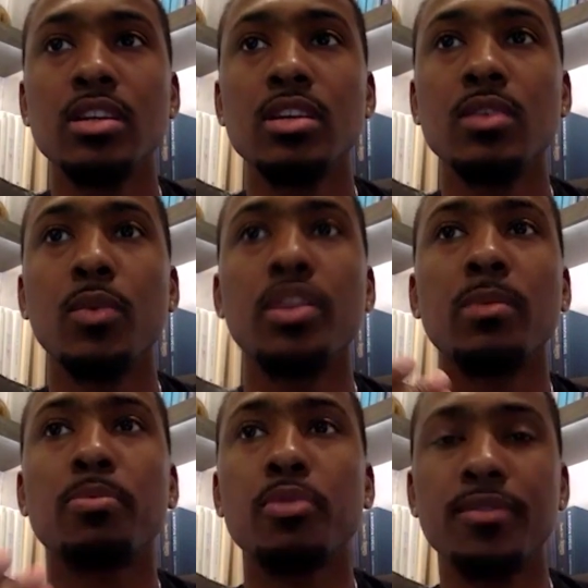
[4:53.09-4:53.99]
with the
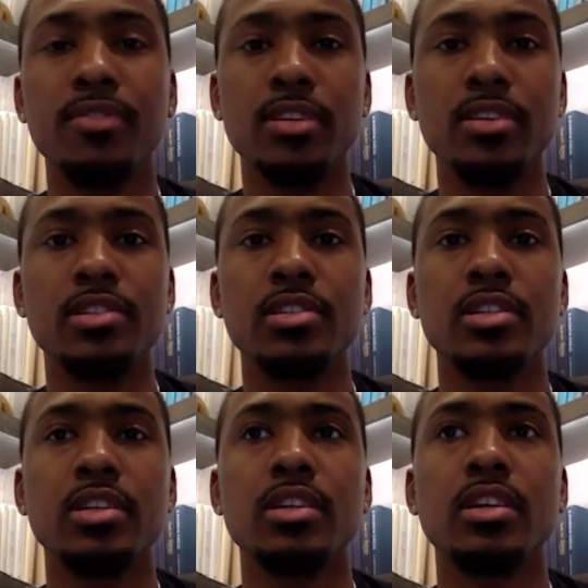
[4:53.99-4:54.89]
privilege.
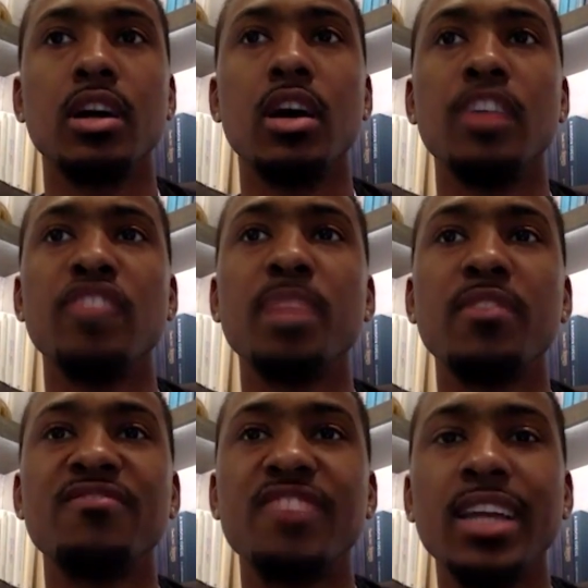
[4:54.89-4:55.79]
You've been
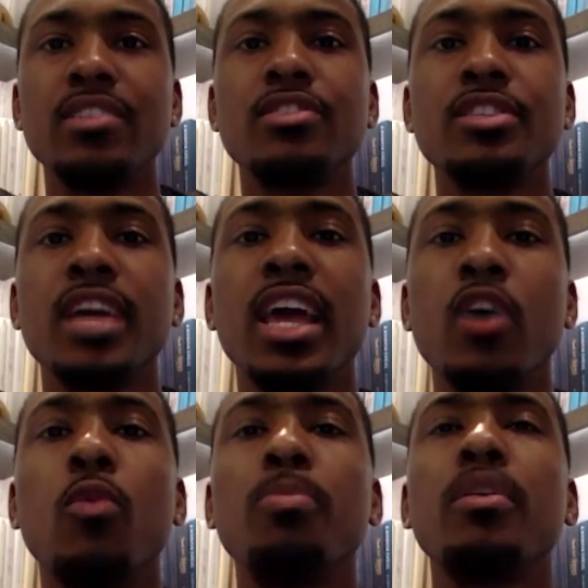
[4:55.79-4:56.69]
invited to
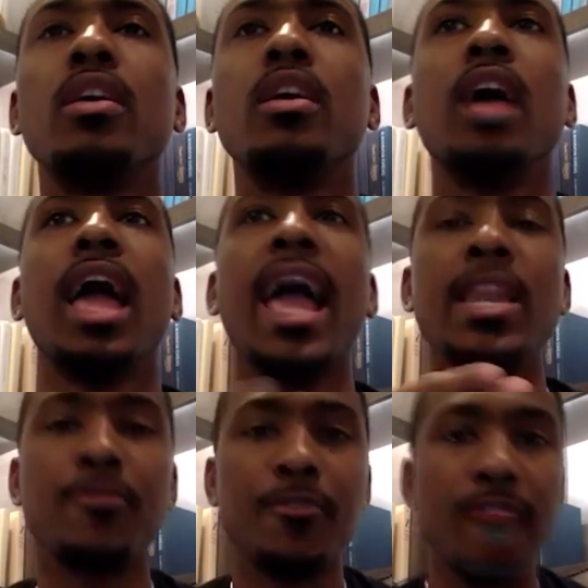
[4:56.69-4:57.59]
help
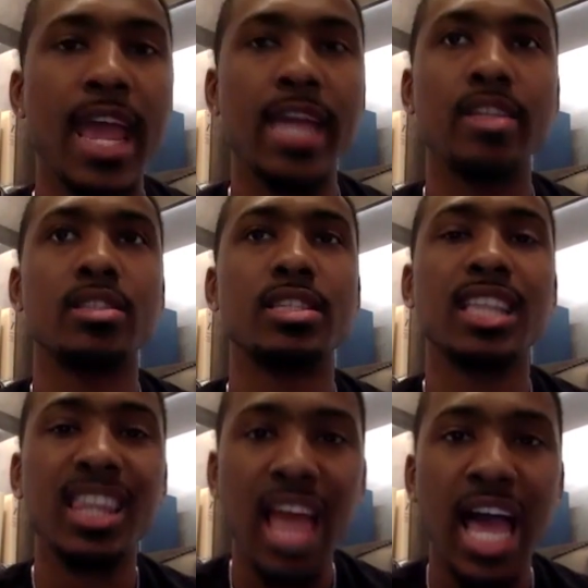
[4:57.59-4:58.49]
advance
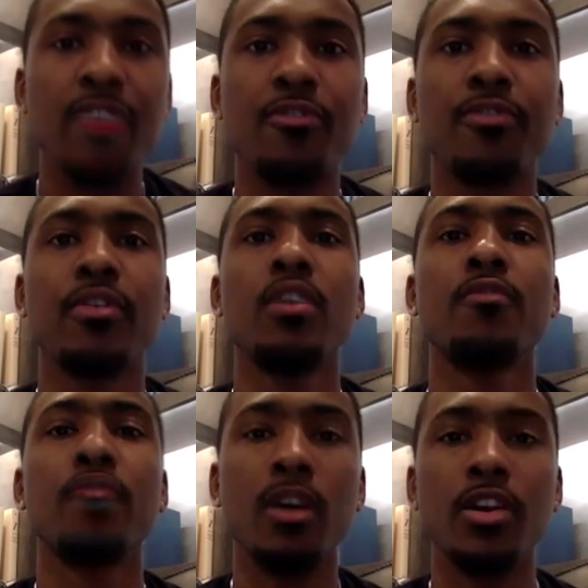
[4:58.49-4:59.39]
life
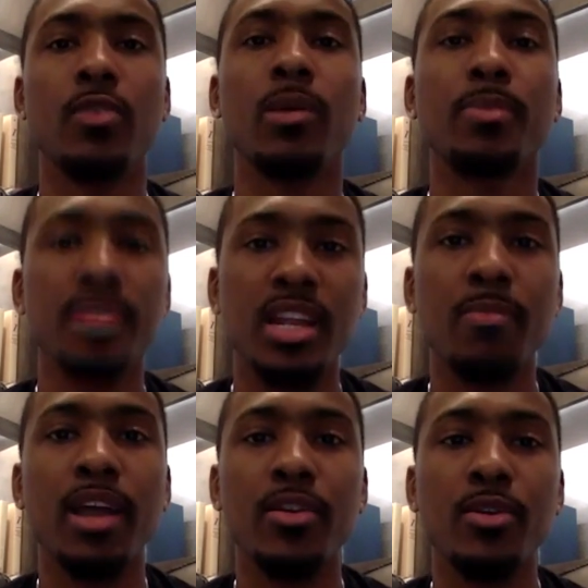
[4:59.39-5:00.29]
for underrepresented
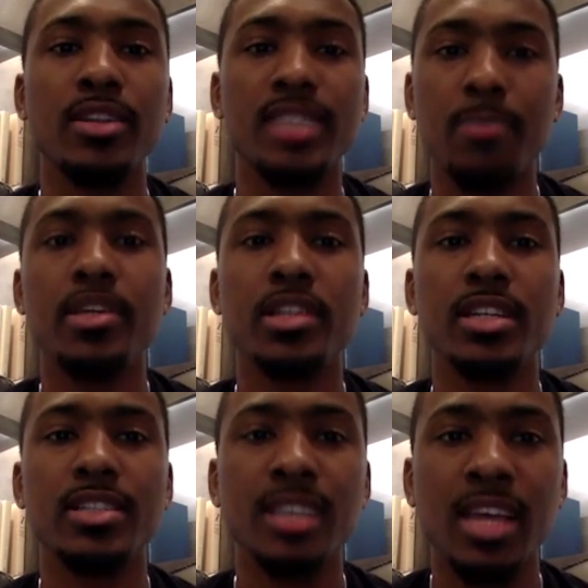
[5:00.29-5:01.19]
minorities at
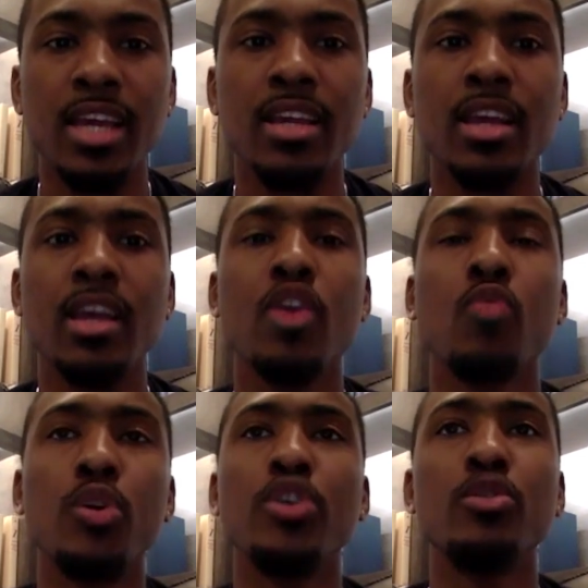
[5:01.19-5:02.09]
Michigan Tech?
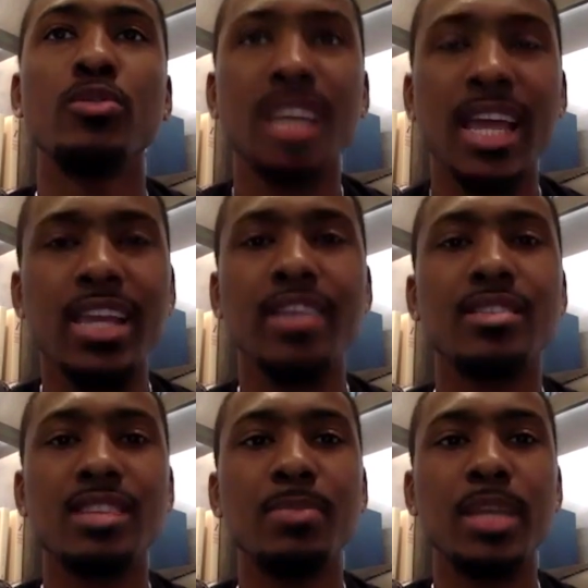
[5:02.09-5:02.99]
Will you take it
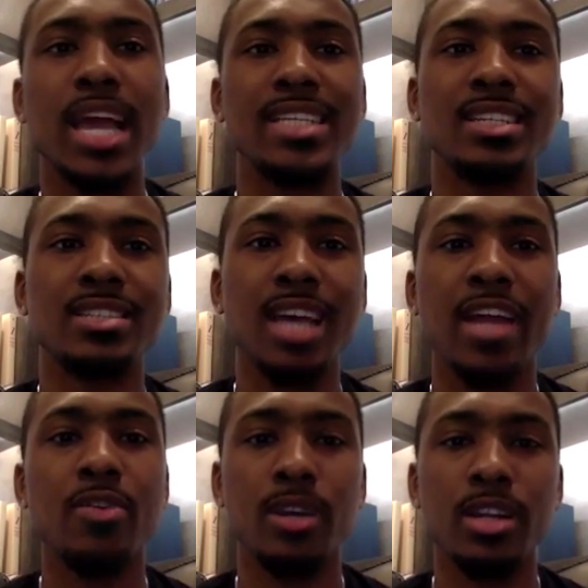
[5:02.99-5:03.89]
simply as a title and a